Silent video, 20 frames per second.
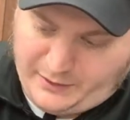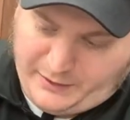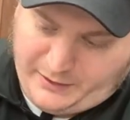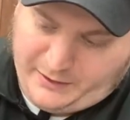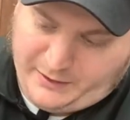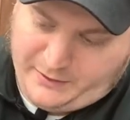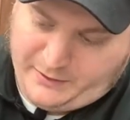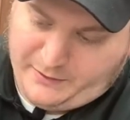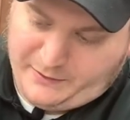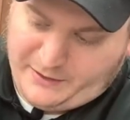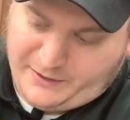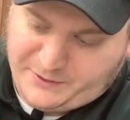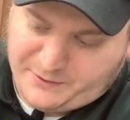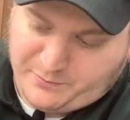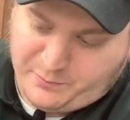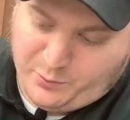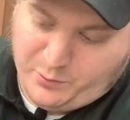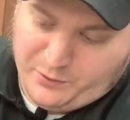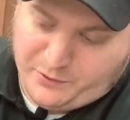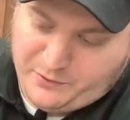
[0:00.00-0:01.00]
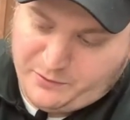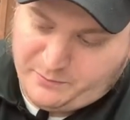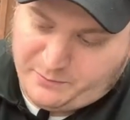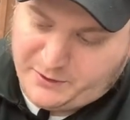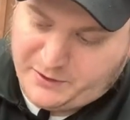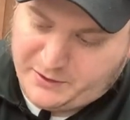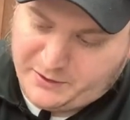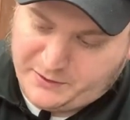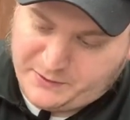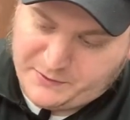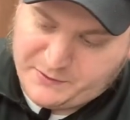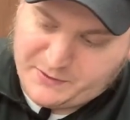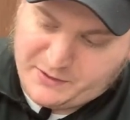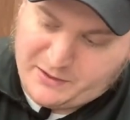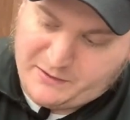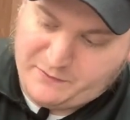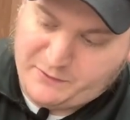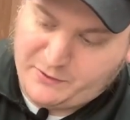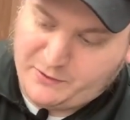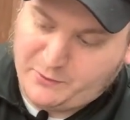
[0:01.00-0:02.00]
And that's important because
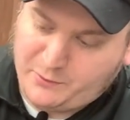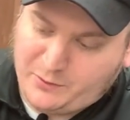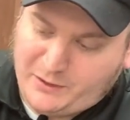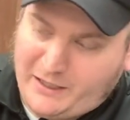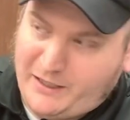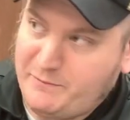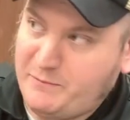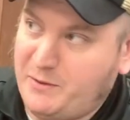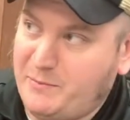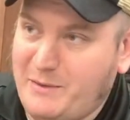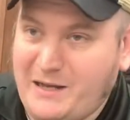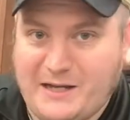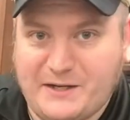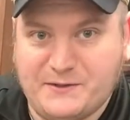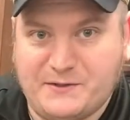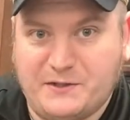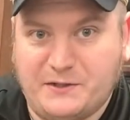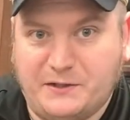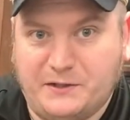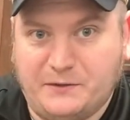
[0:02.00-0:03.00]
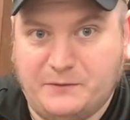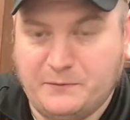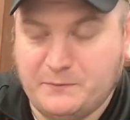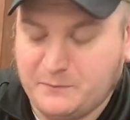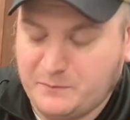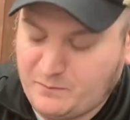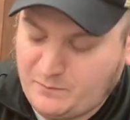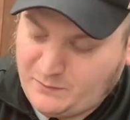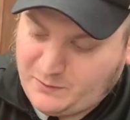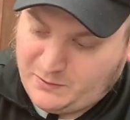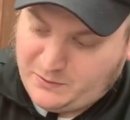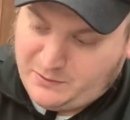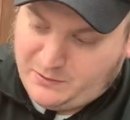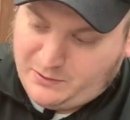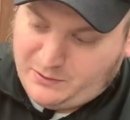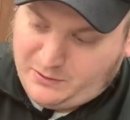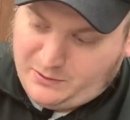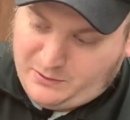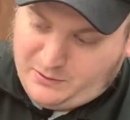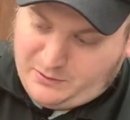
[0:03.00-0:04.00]
even though I have my magazine in,
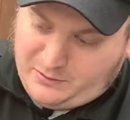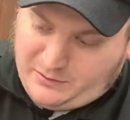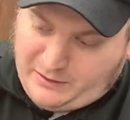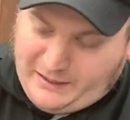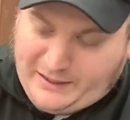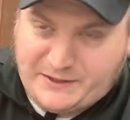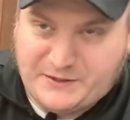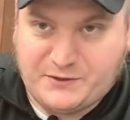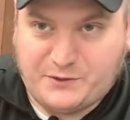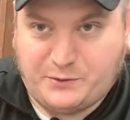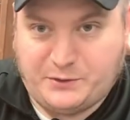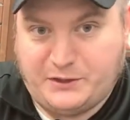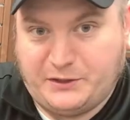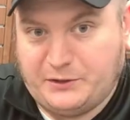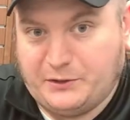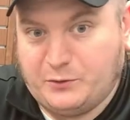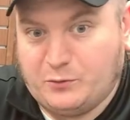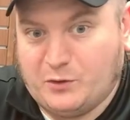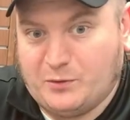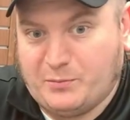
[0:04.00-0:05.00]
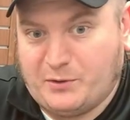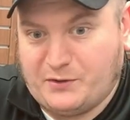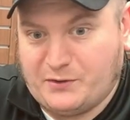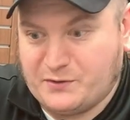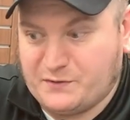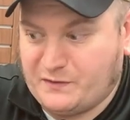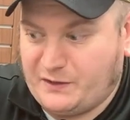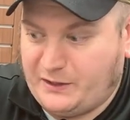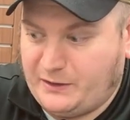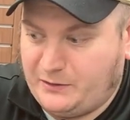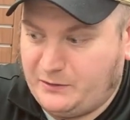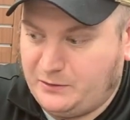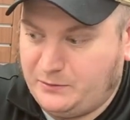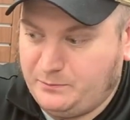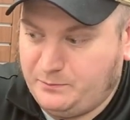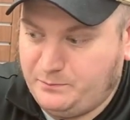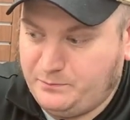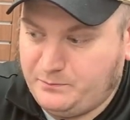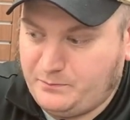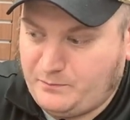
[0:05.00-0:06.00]
I can still get a good grip on this
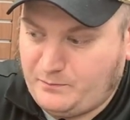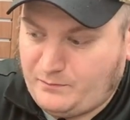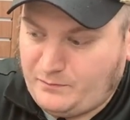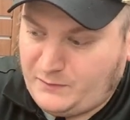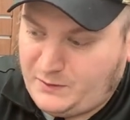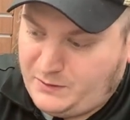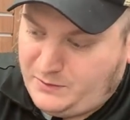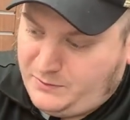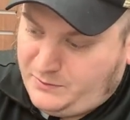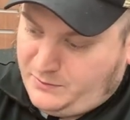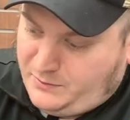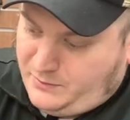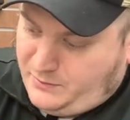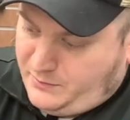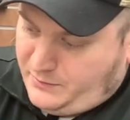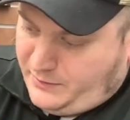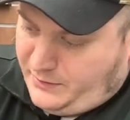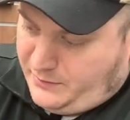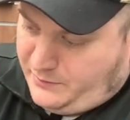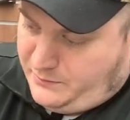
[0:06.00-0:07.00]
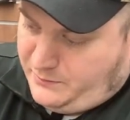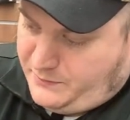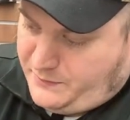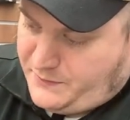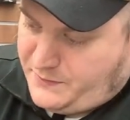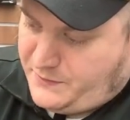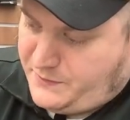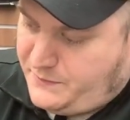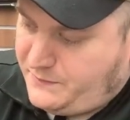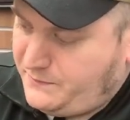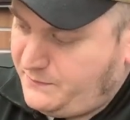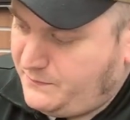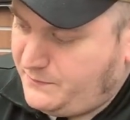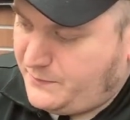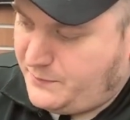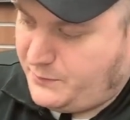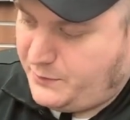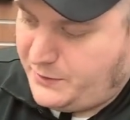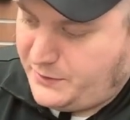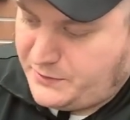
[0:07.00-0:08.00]
firearm. Now, let's
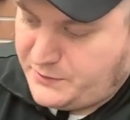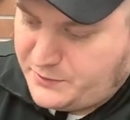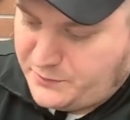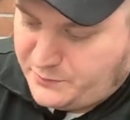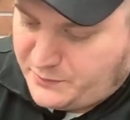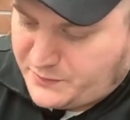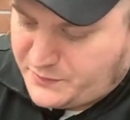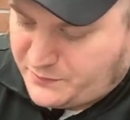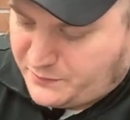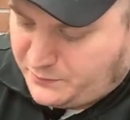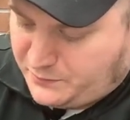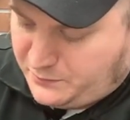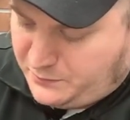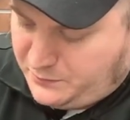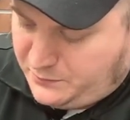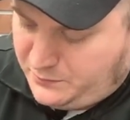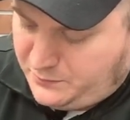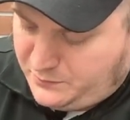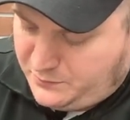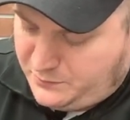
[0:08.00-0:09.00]
go ahead and do this little